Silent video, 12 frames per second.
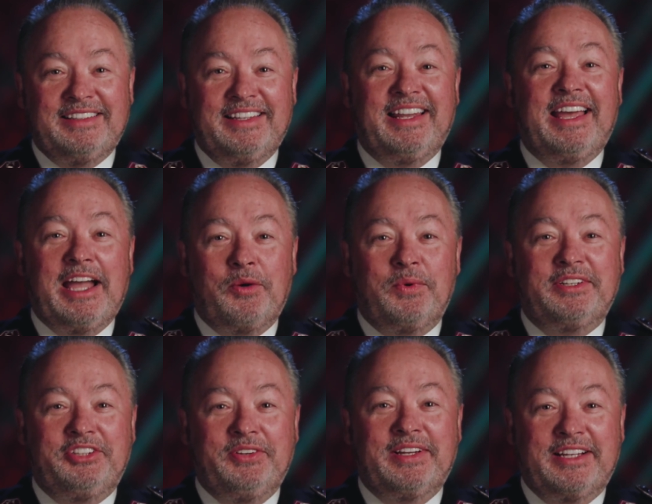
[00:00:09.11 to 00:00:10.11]
Today I
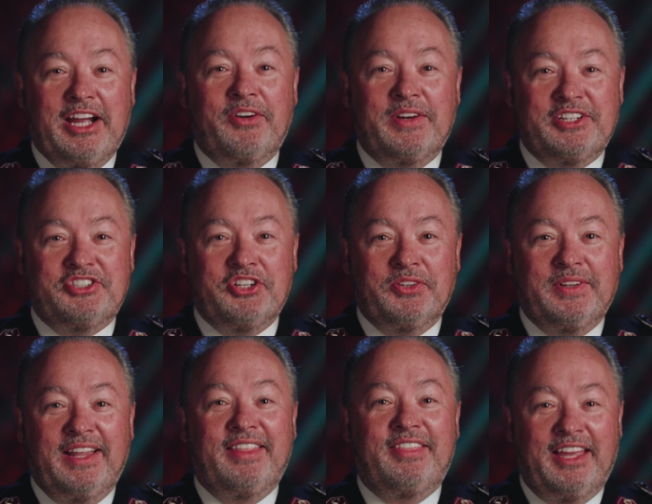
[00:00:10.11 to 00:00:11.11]
want to encourage you
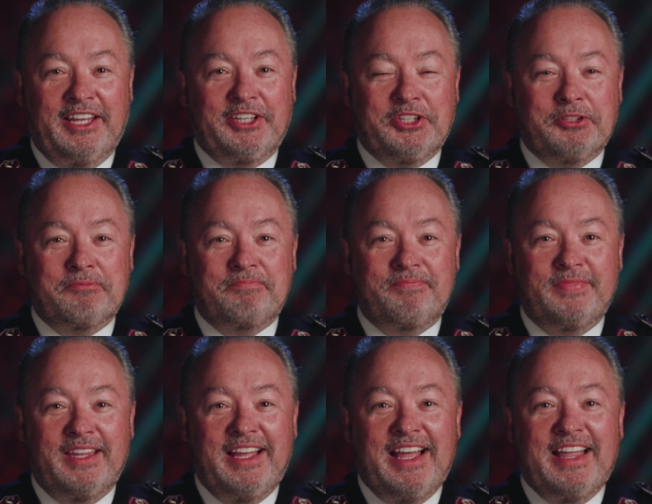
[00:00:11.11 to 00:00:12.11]
and thank you.
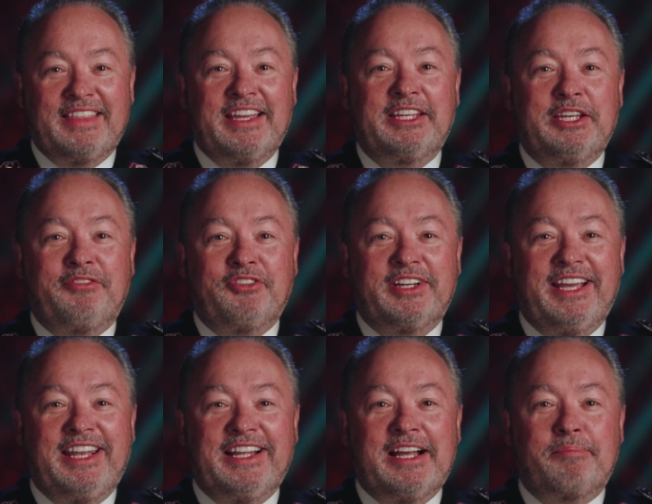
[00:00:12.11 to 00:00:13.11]
Thank you for
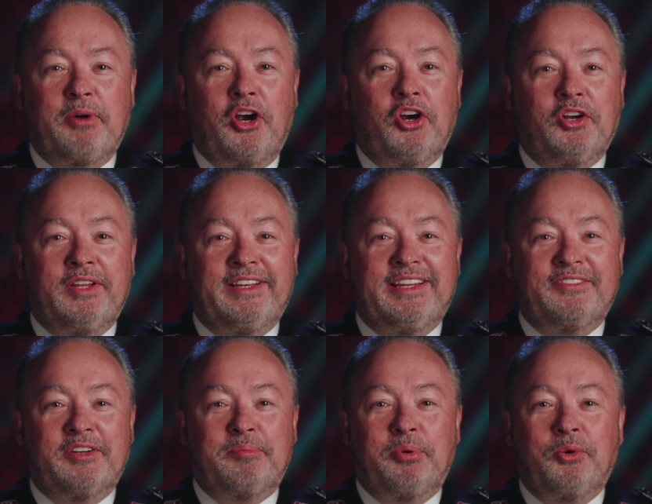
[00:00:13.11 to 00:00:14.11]
getting up early
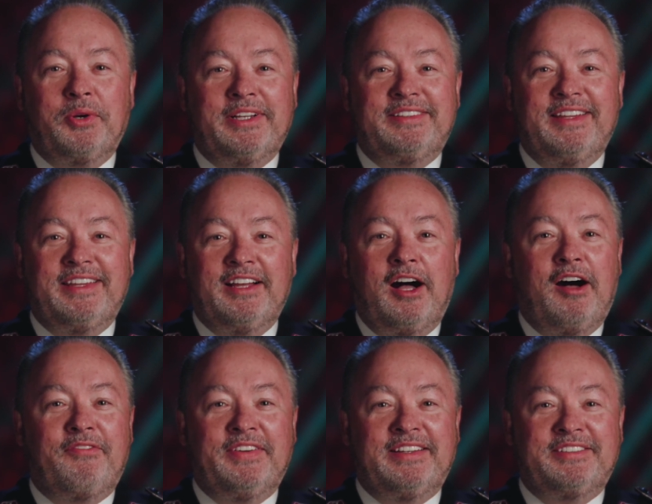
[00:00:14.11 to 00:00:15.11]
and reporting to the
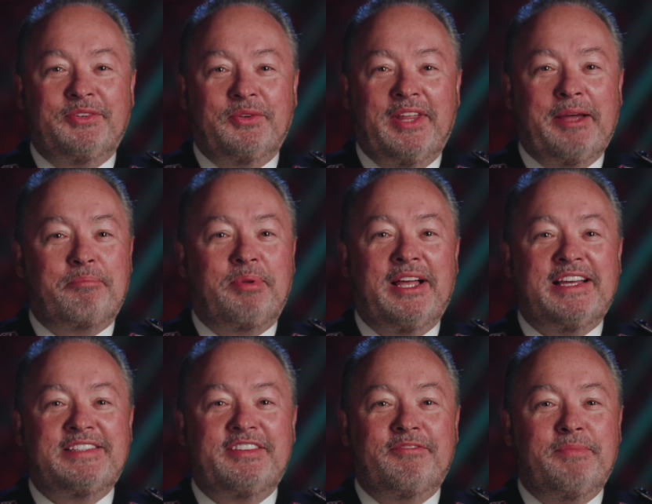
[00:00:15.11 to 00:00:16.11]
office or that
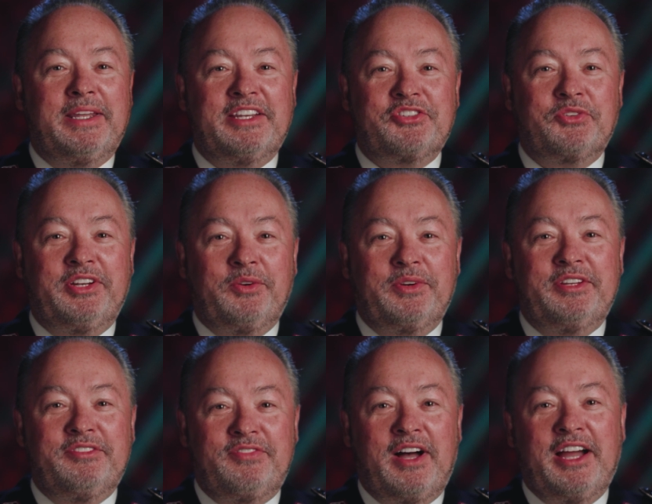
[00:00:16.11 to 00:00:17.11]
place of ministry where
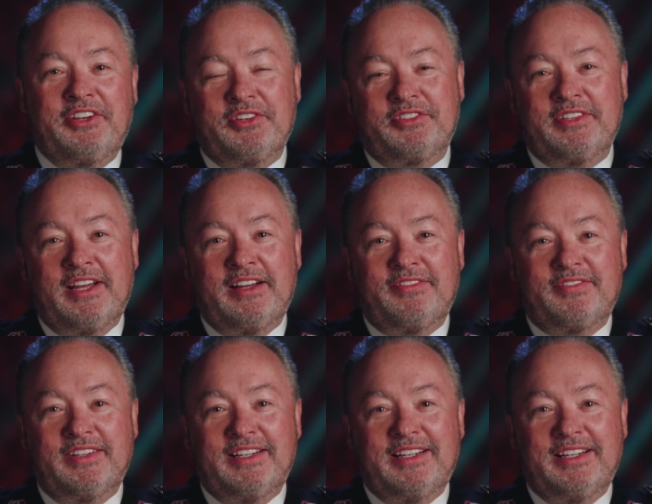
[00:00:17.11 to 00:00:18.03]
you find yourself.